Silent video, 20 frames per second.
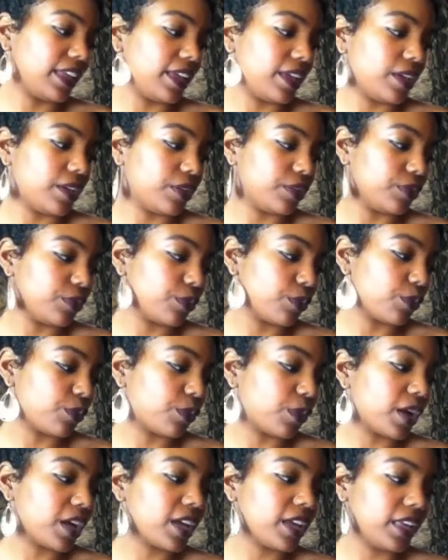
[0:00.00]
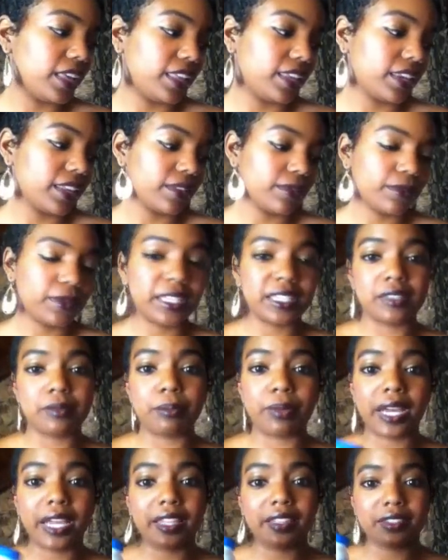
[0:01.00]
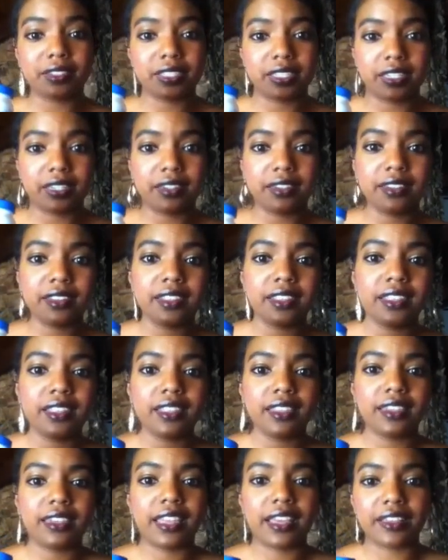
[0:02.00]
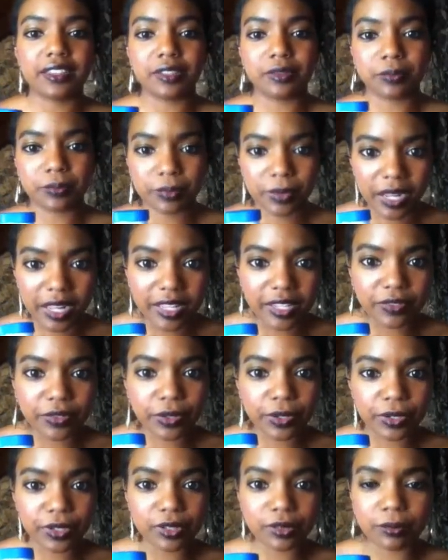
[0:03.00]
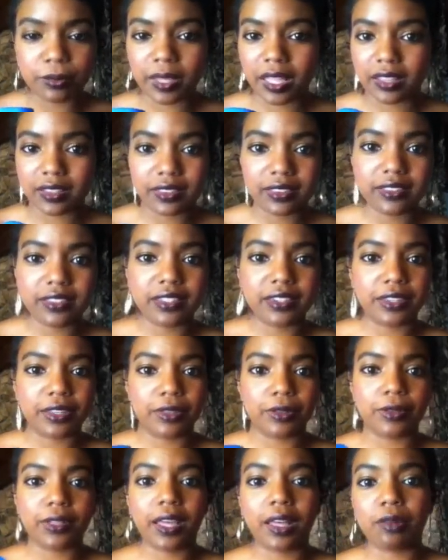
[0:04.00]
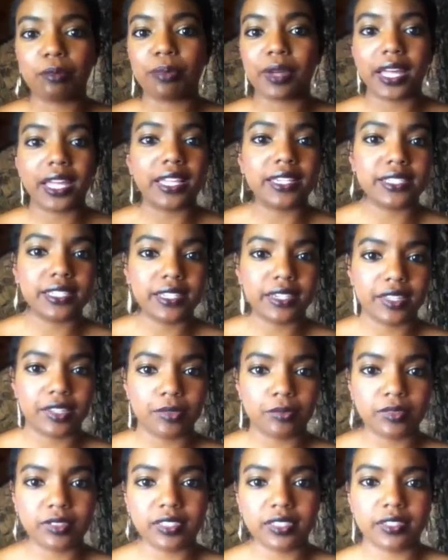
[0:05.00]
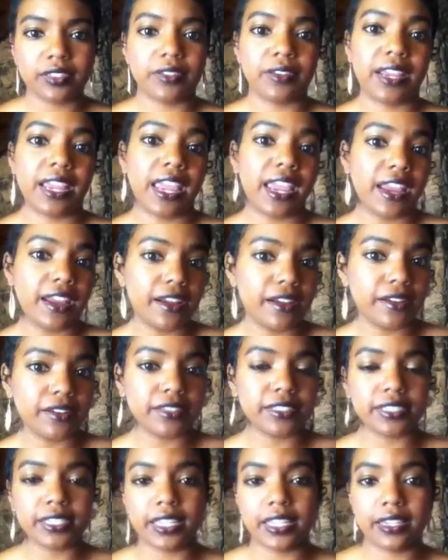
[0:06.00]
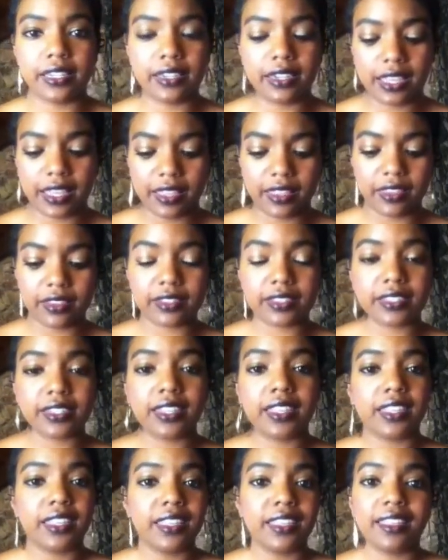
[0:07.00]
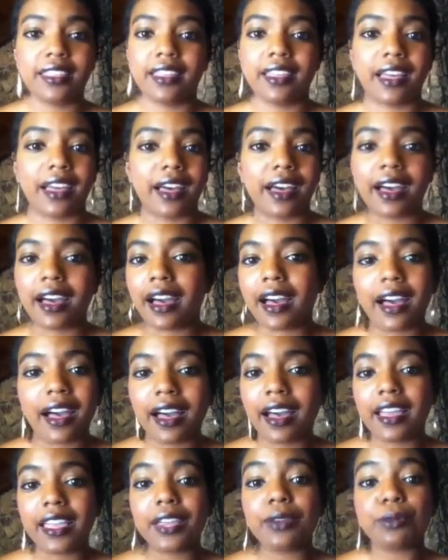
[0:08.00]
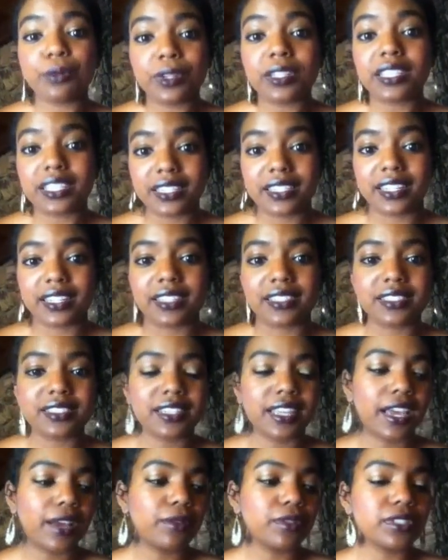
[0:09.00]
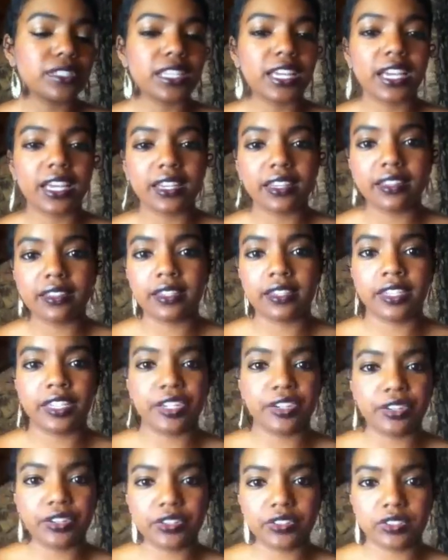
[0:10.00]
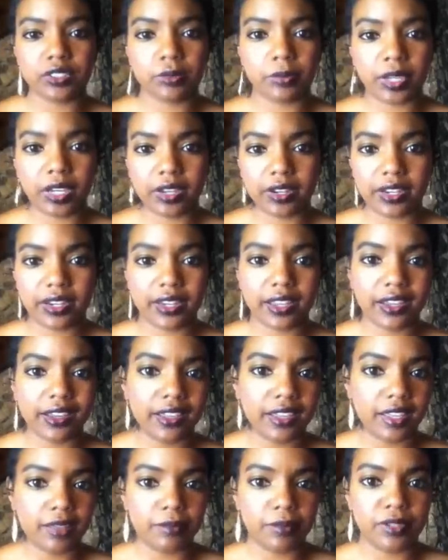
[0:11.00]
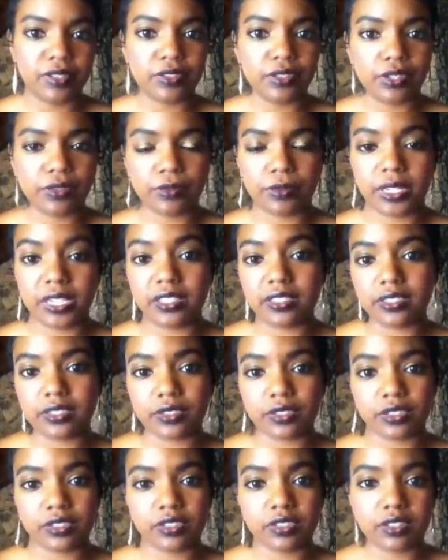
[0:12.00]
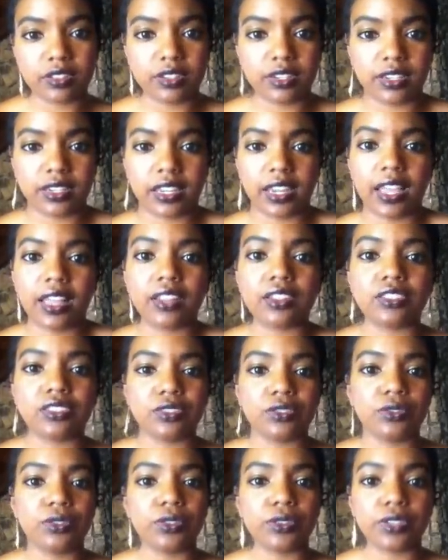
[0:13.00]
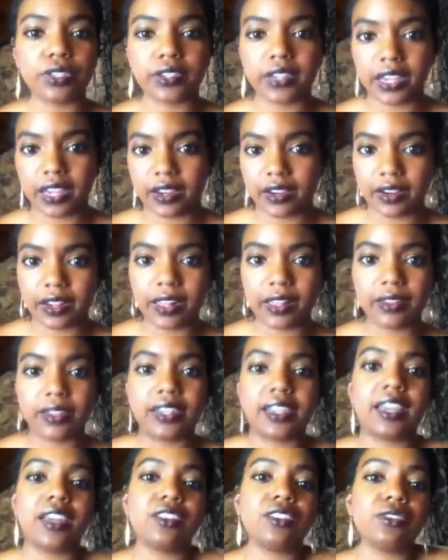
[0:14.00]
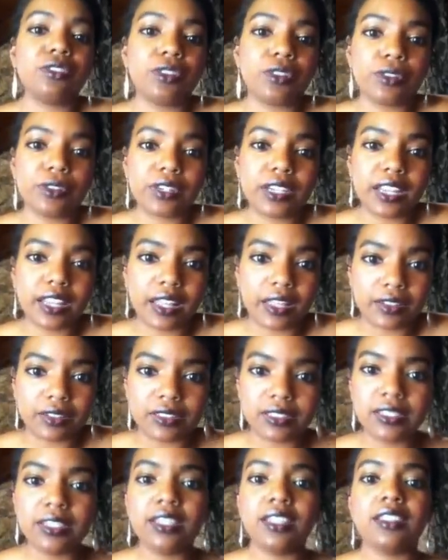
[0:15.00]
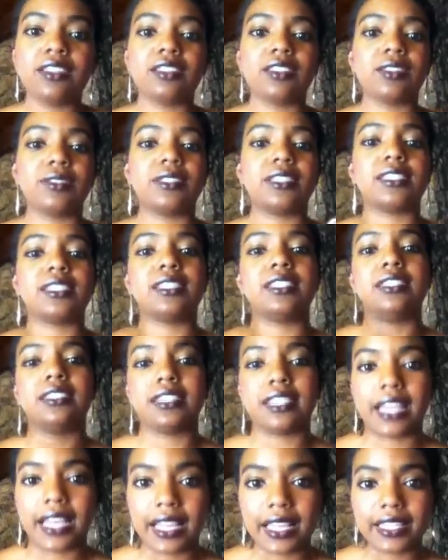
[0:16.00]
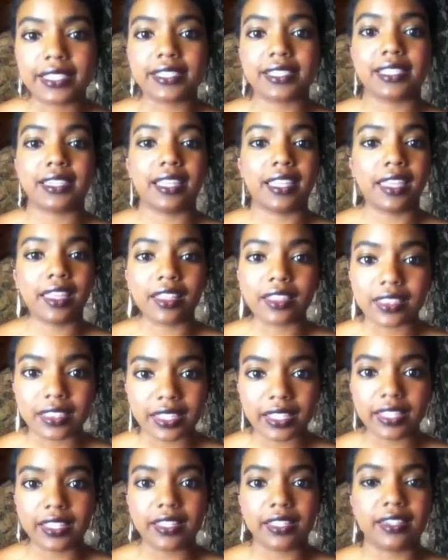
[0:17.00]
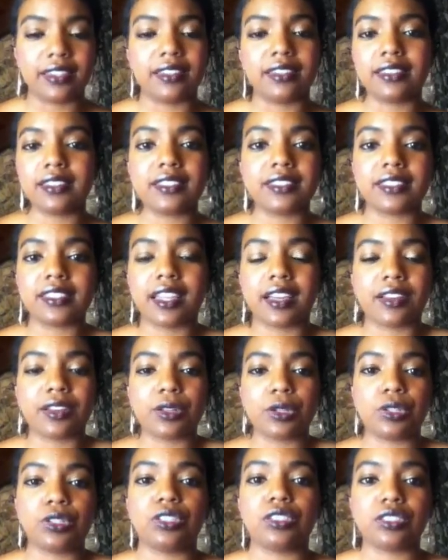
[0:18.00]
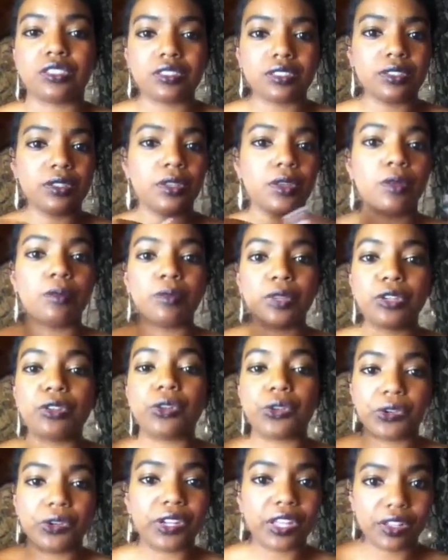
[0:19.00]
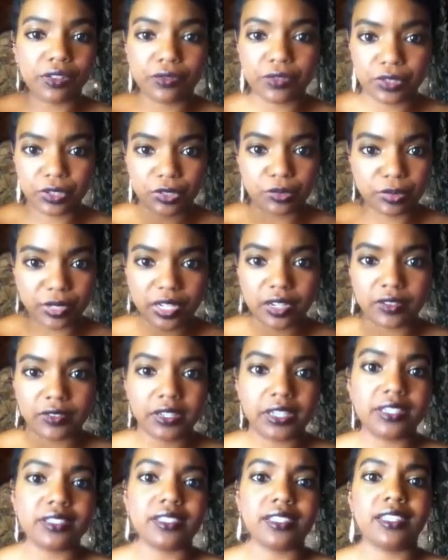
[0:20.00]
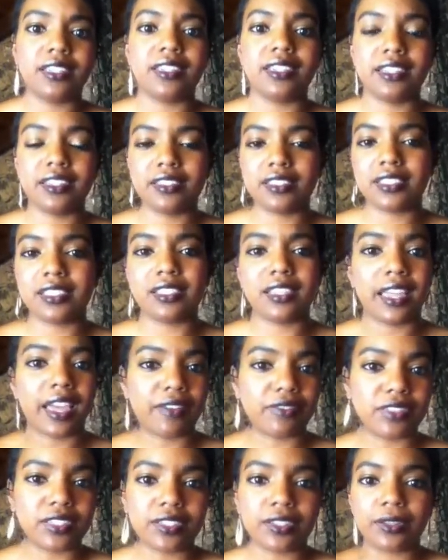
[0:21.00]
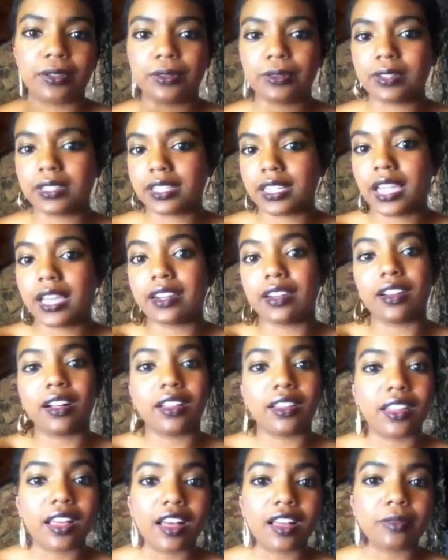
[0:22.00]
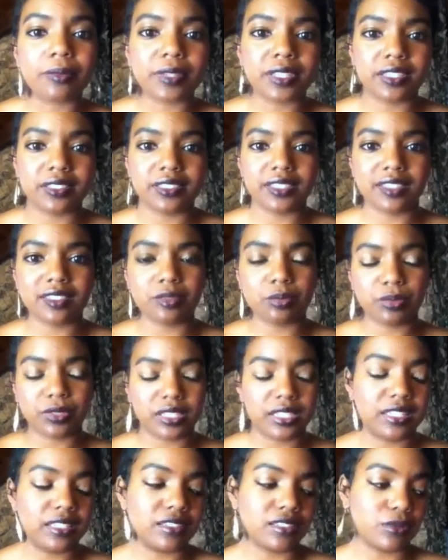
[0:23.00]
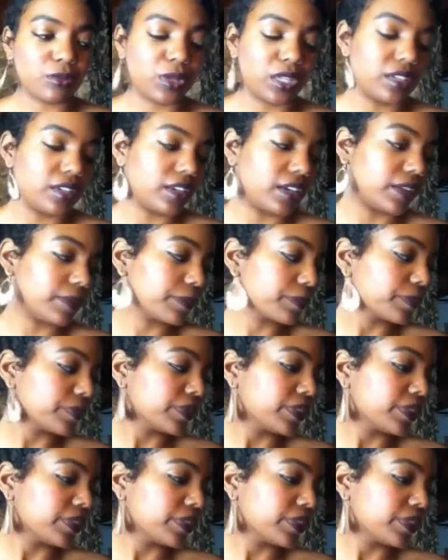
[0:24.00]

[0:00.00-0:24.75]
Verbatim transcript: and one is biotin. Now you've probably heard about, you know, how biotin helps your hair, skin, and nails. It really does. I was kind of curious about it. I have been doing research on how to grow your hair out and how to grow it out so it's nice and healthy and just not going to just be growing out for no apparent reason and then you have to go cut it all off because you have split ends and whatnot.